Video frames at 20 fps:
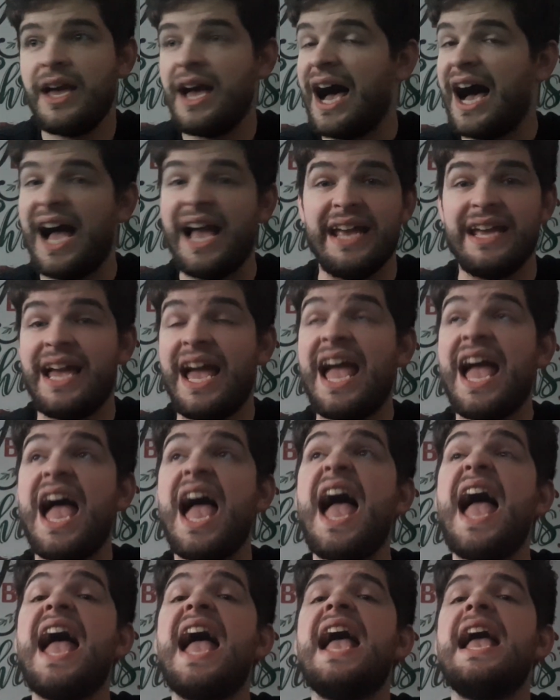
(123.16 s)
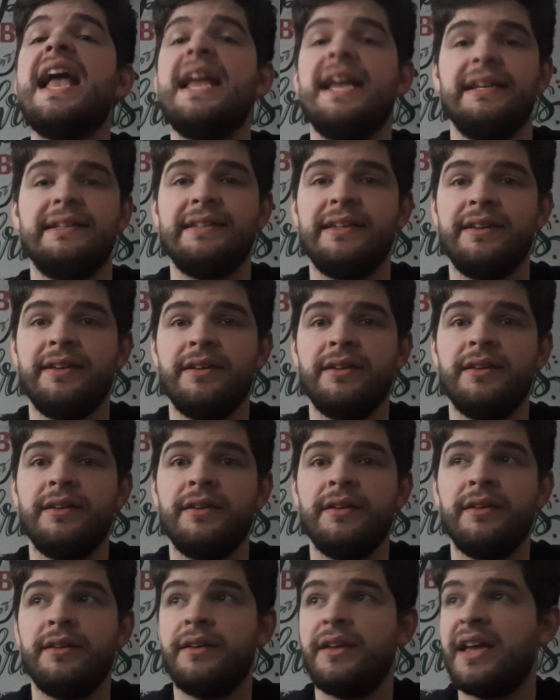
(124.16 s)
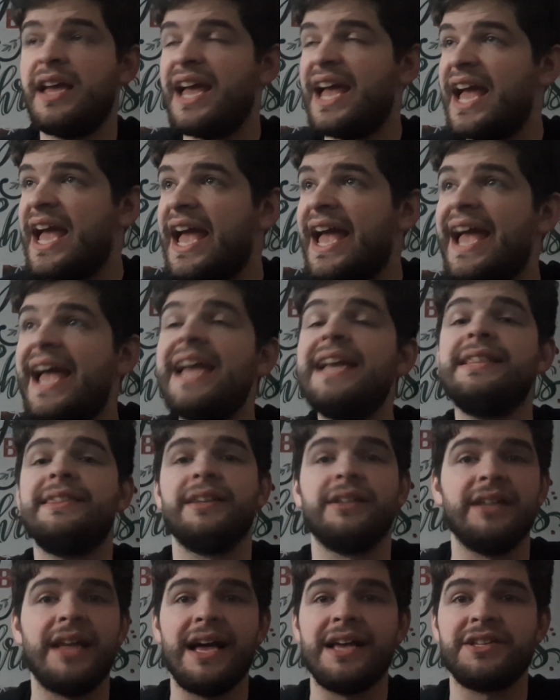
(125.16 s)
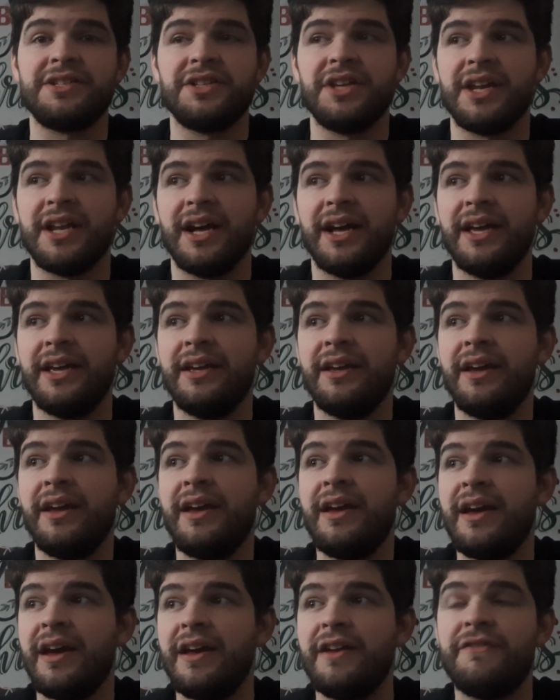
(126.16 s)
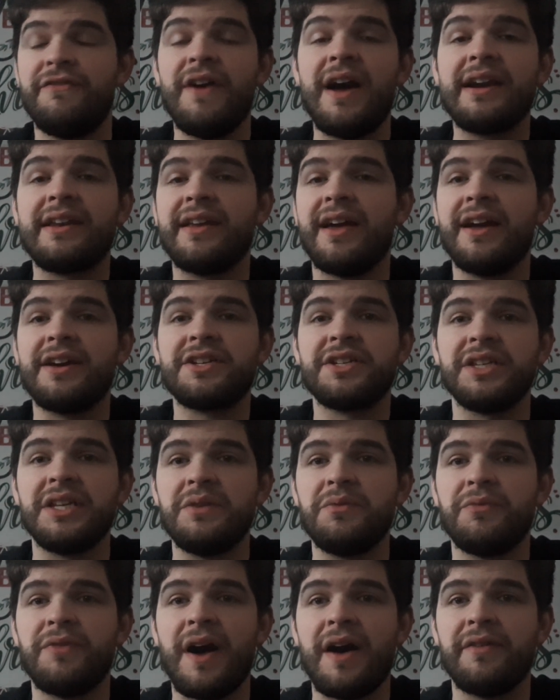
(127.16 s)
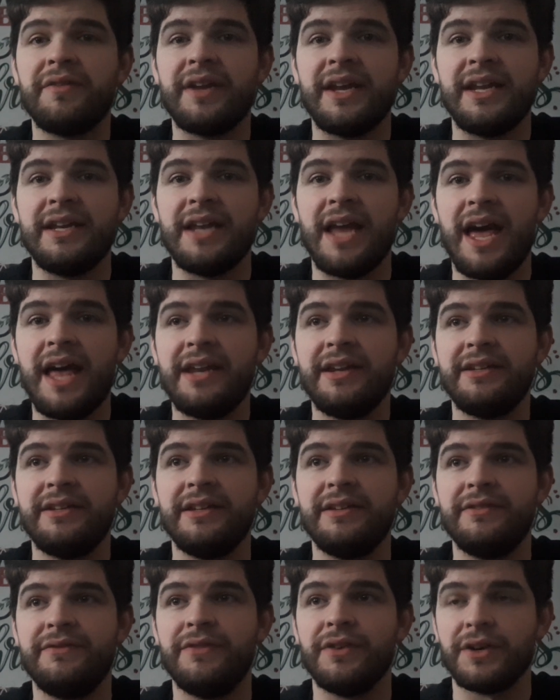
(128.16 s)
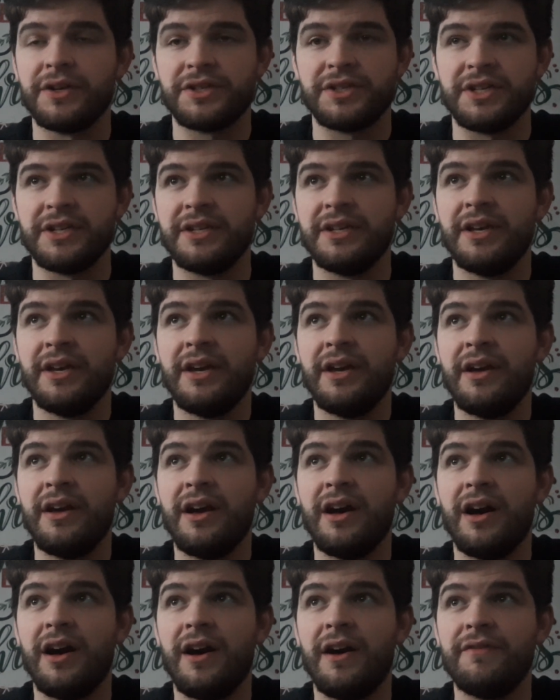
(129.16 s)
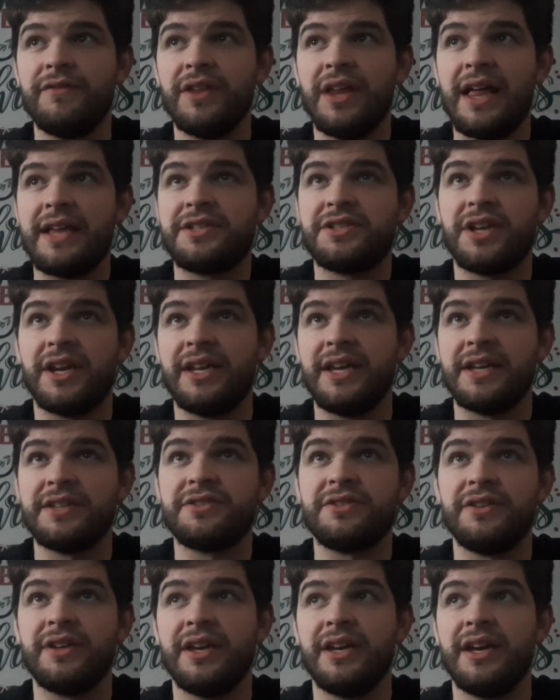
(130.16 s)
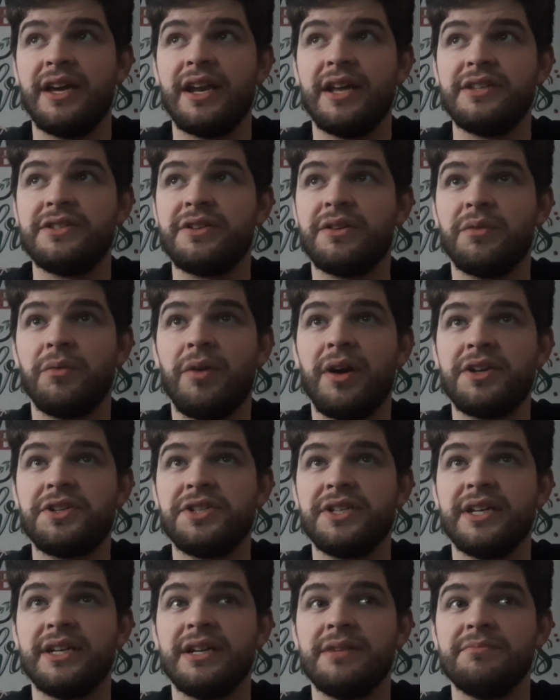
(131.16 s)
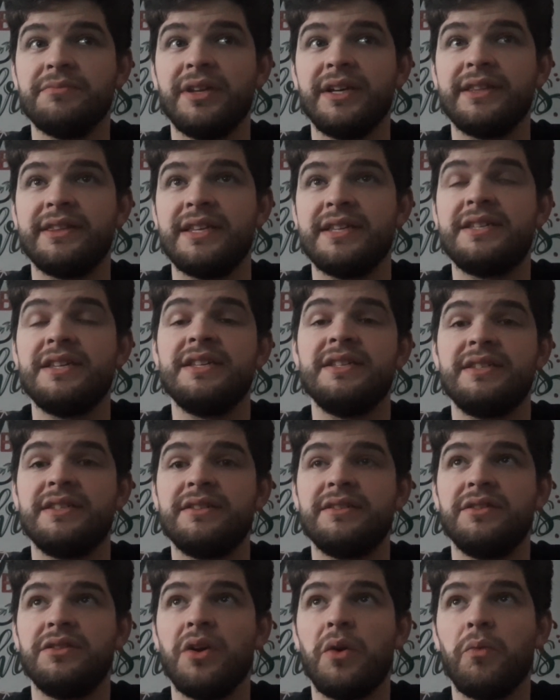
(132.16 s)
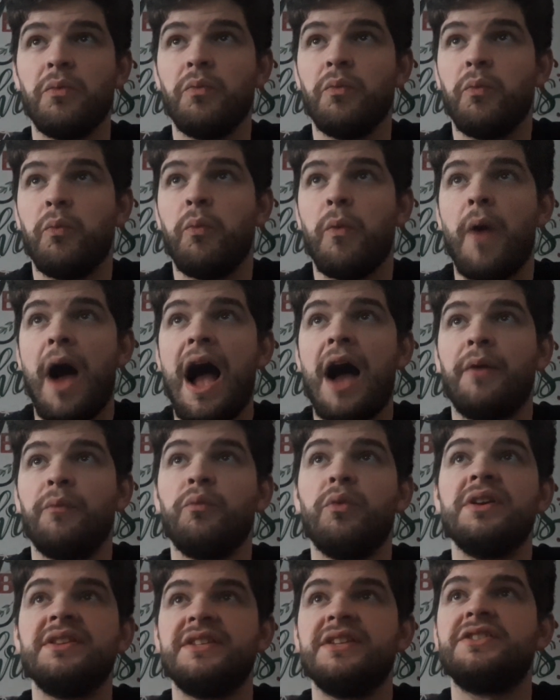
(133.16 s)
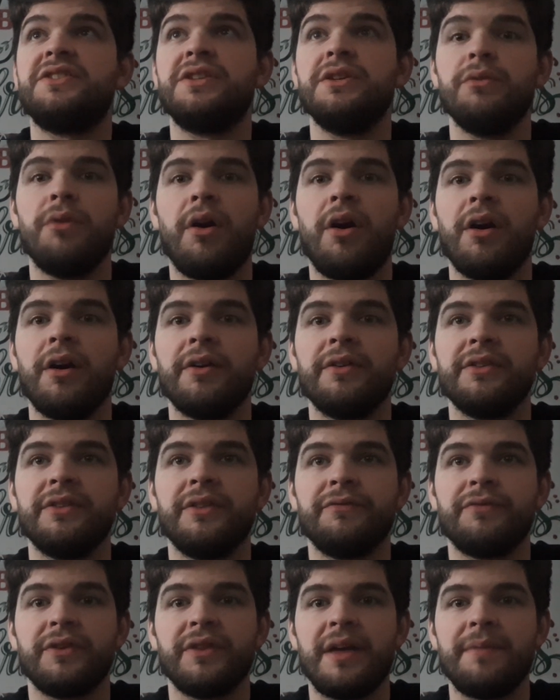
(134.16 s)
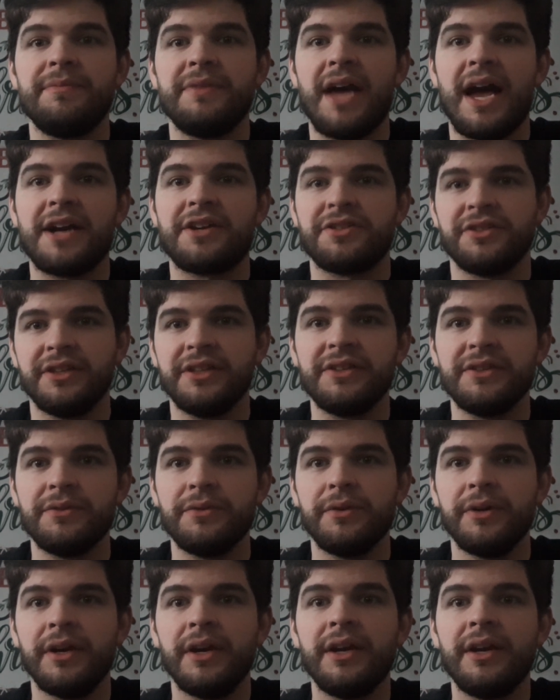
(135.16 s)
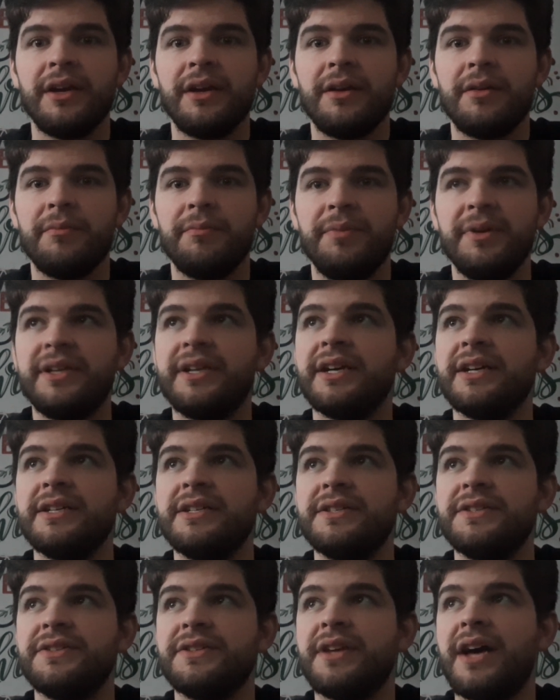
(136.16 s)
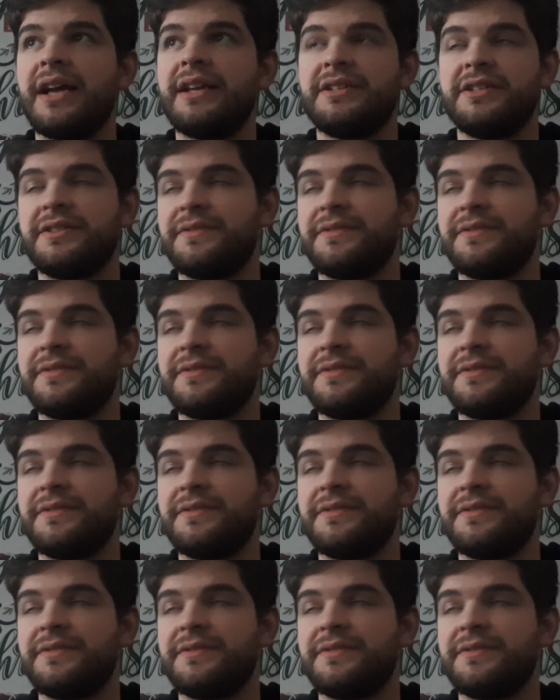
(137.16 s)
I hate The Last Jedi. In fact, I actually found an edited version of The Last Jedi yesterday, and I started watching it. I'm like, was this too hard for them to actually do? Because I